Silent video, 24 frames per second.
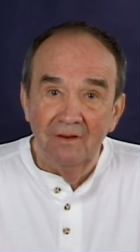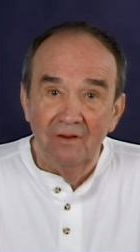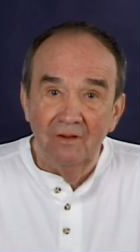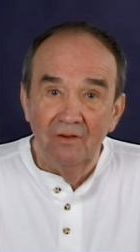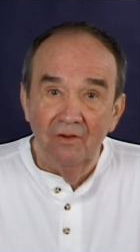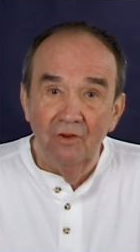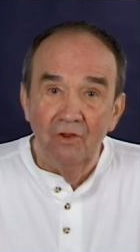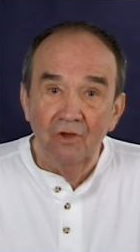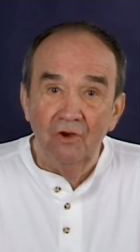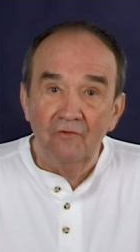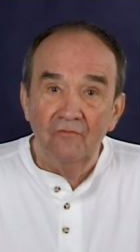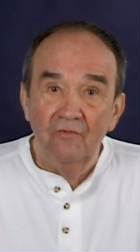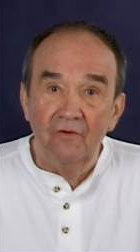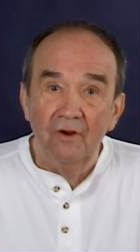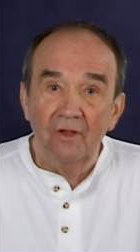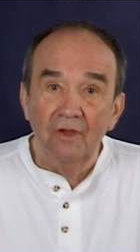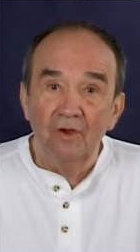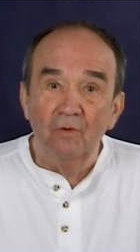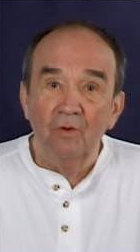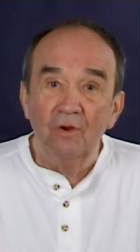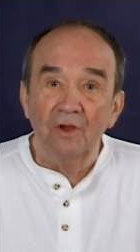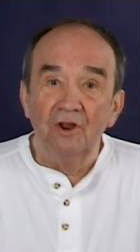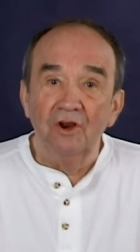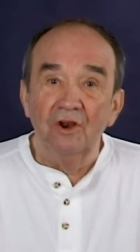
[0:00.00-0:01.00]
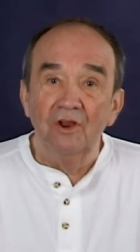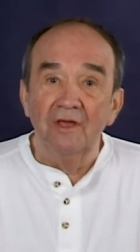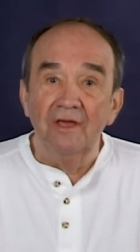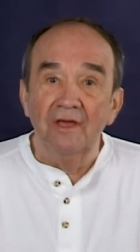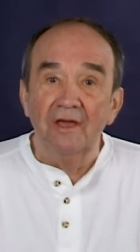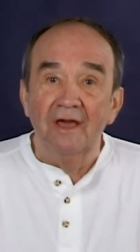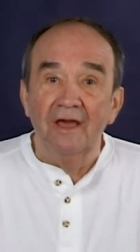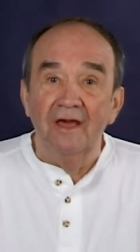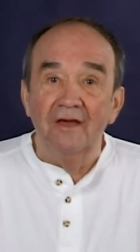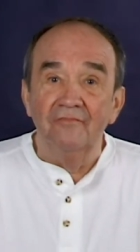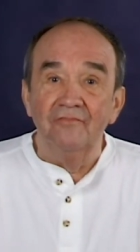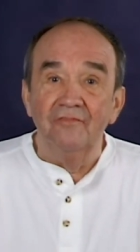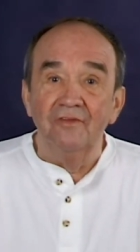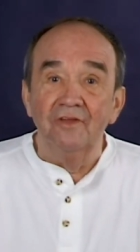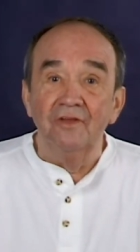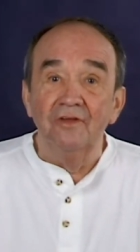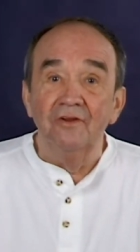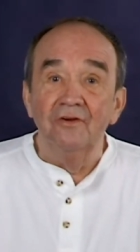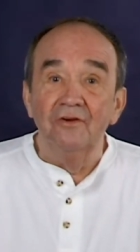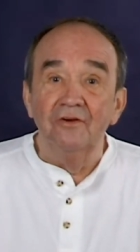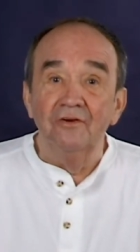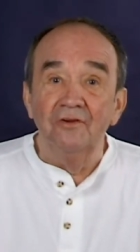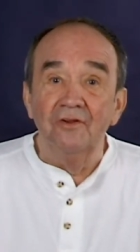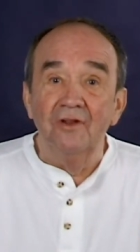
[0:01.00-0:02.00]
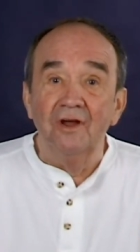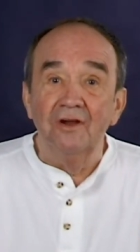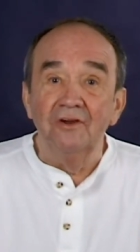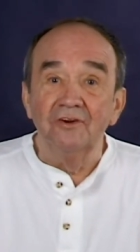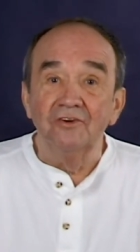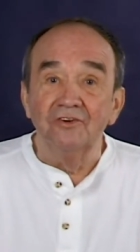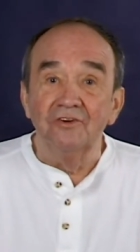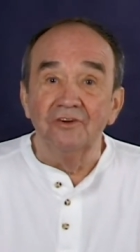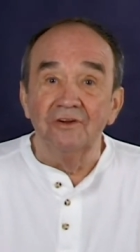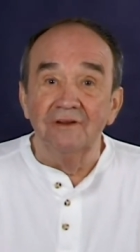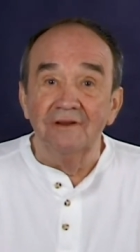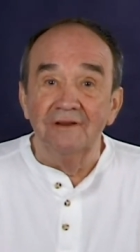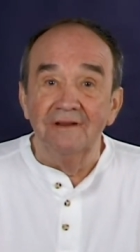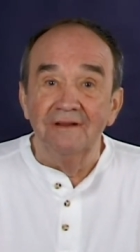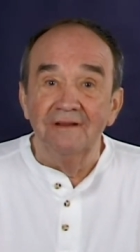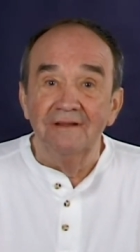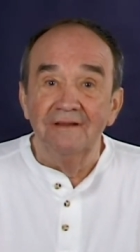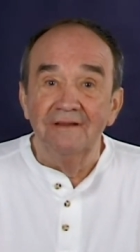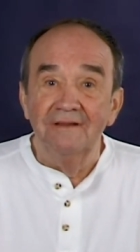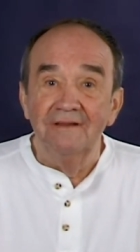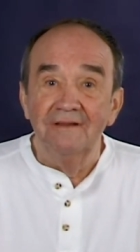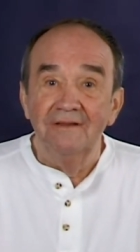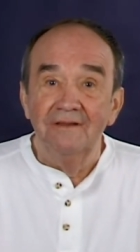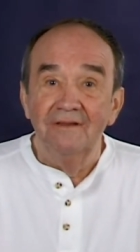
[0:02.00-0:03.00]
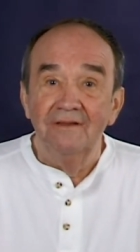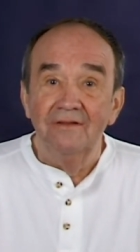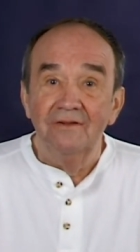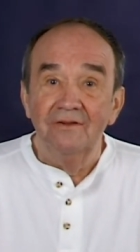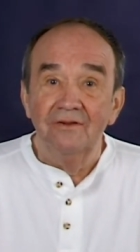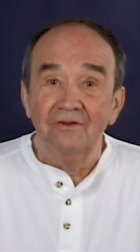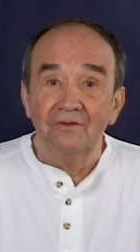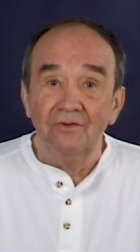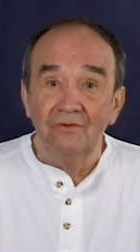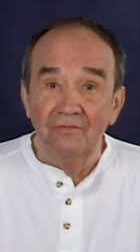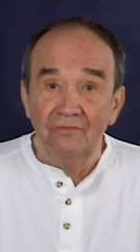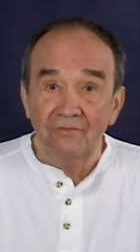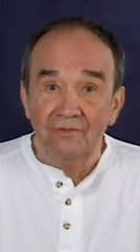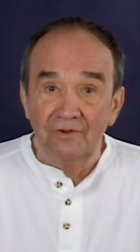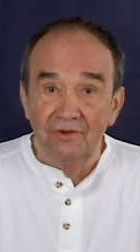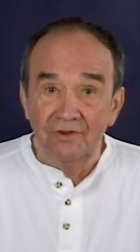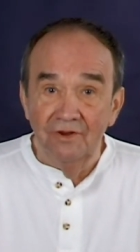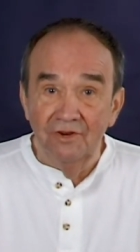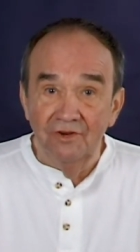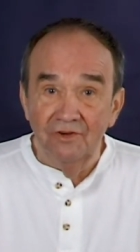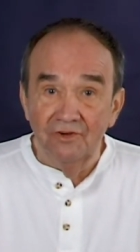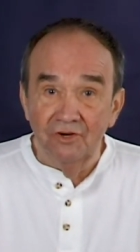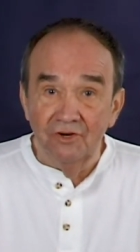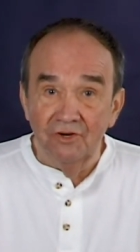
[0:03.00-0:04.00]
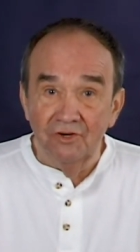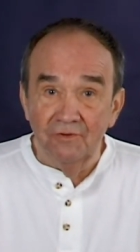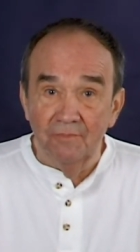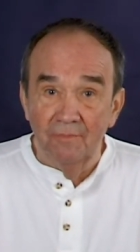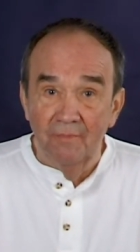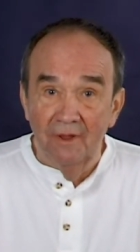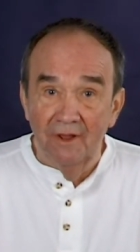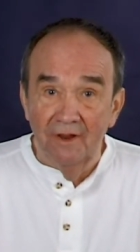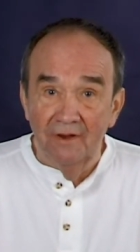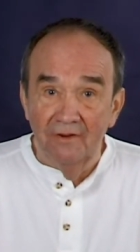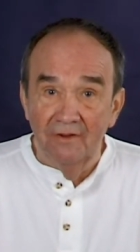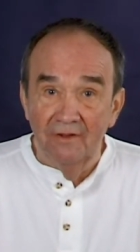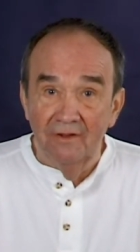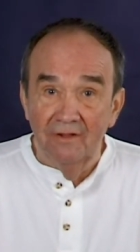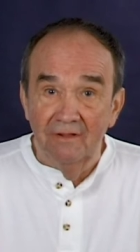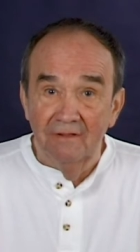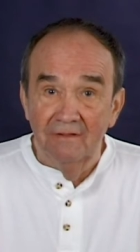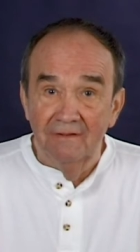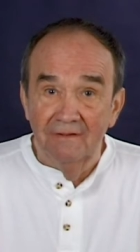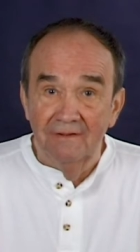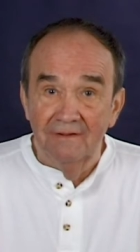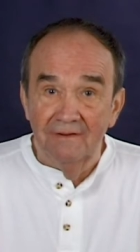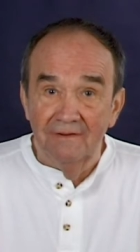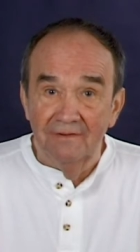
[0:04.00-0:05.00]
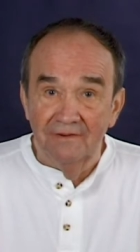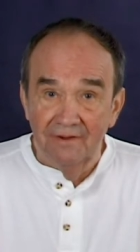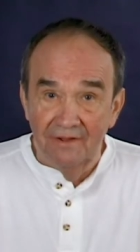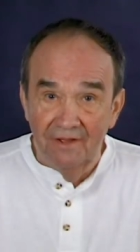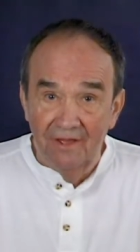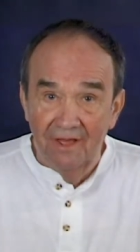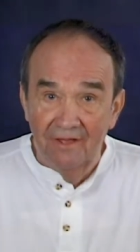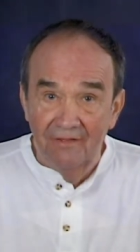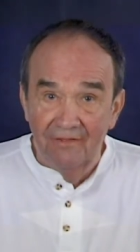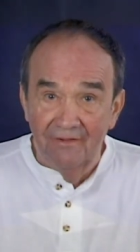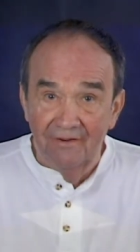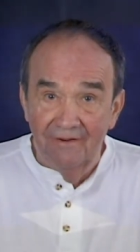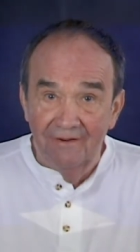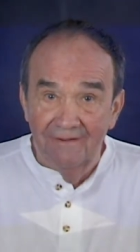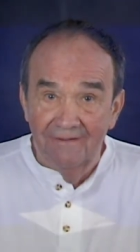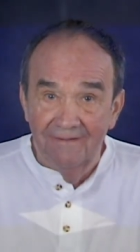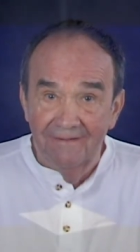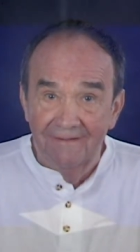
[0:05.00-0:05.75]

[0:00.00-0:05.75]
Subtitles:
Look very quickly at the introduction to the teacher's manual together.